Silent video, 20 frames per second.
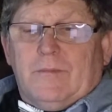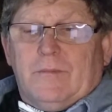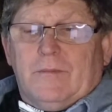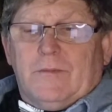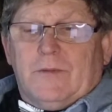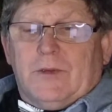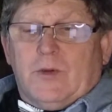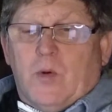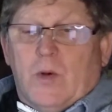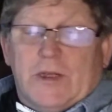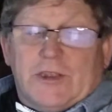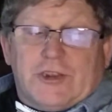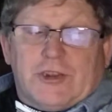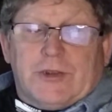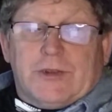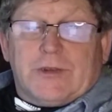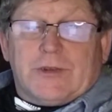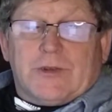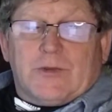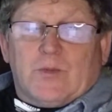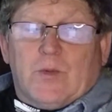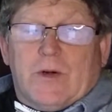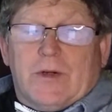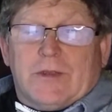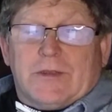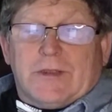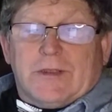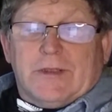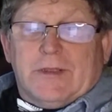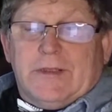The question is where
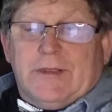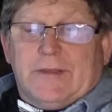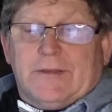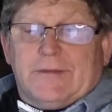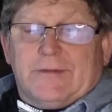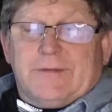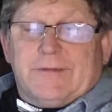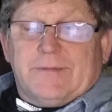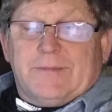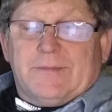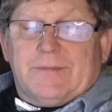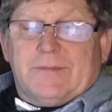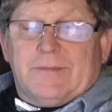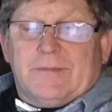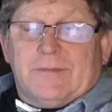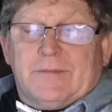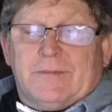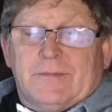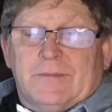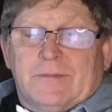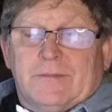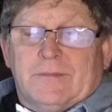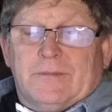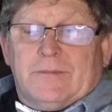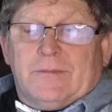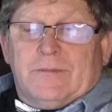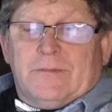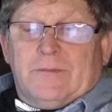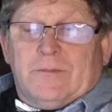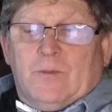does it live?
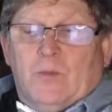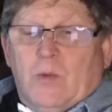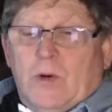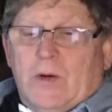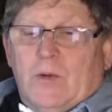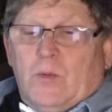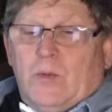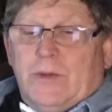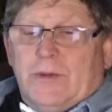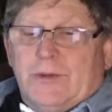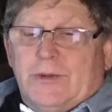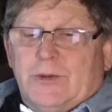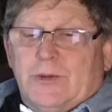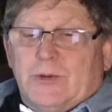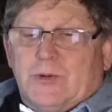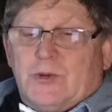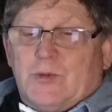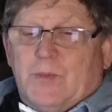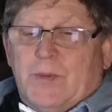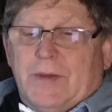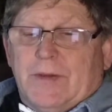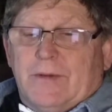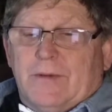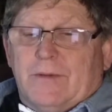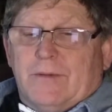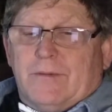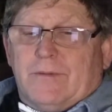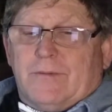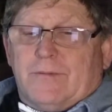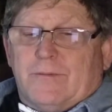Where will you
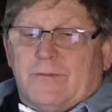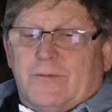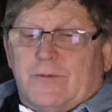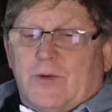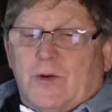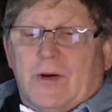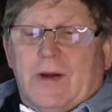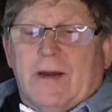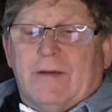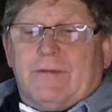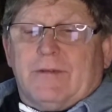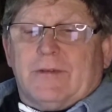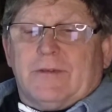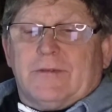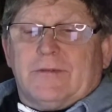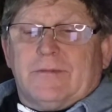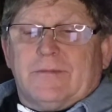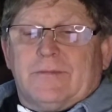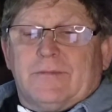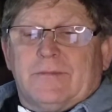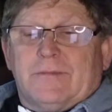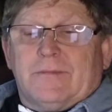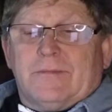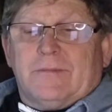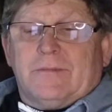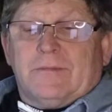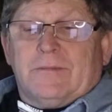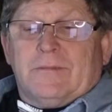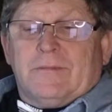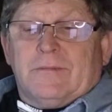spend forever?
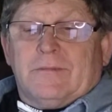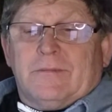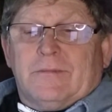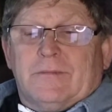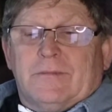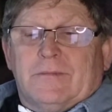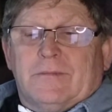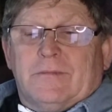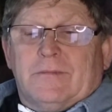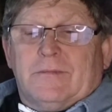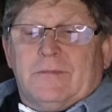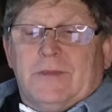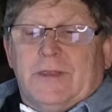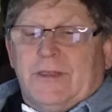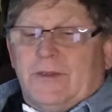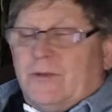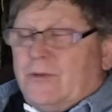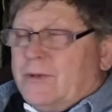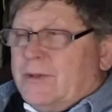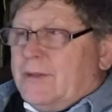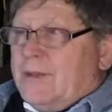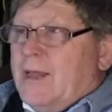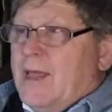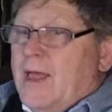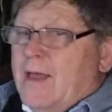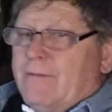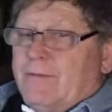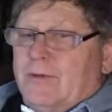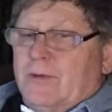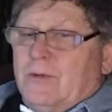Either in
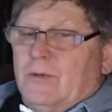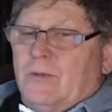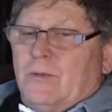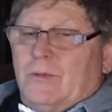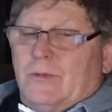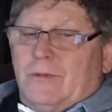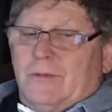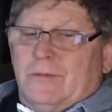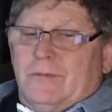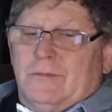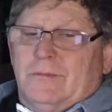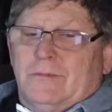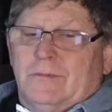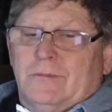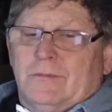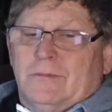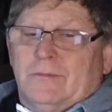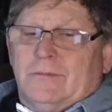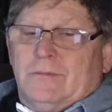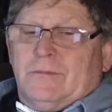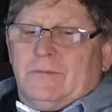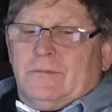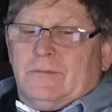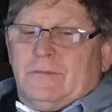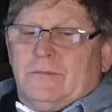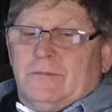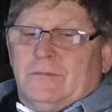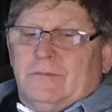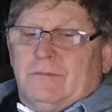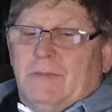heaven or
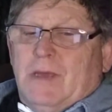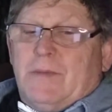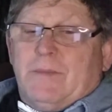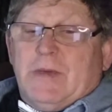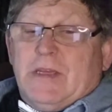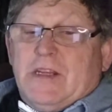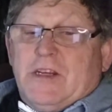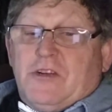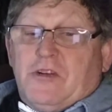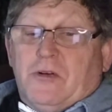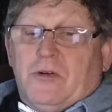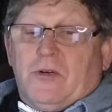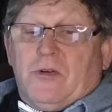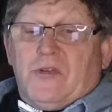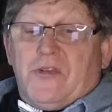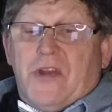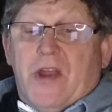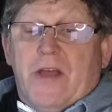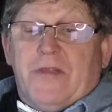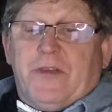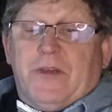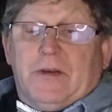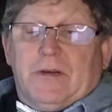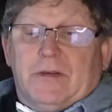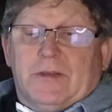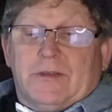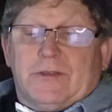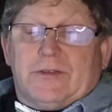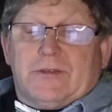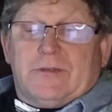maybe eternal
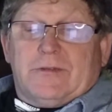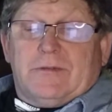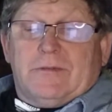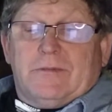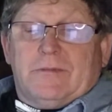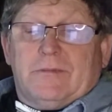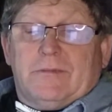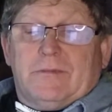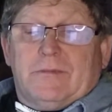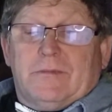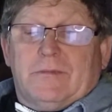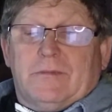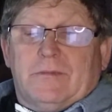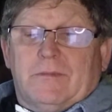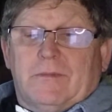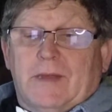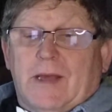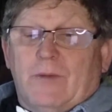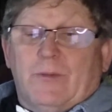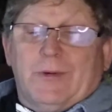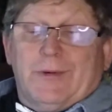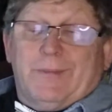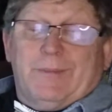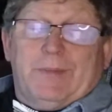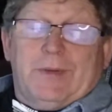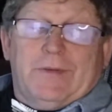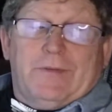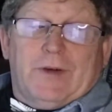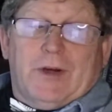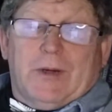nothingness. That
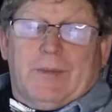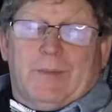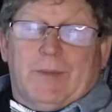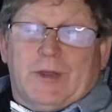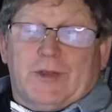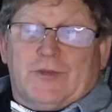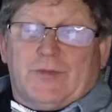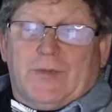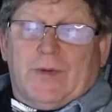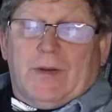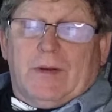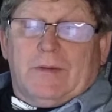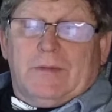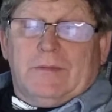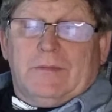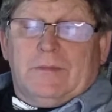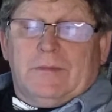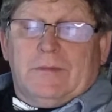wouldn't be very much fun.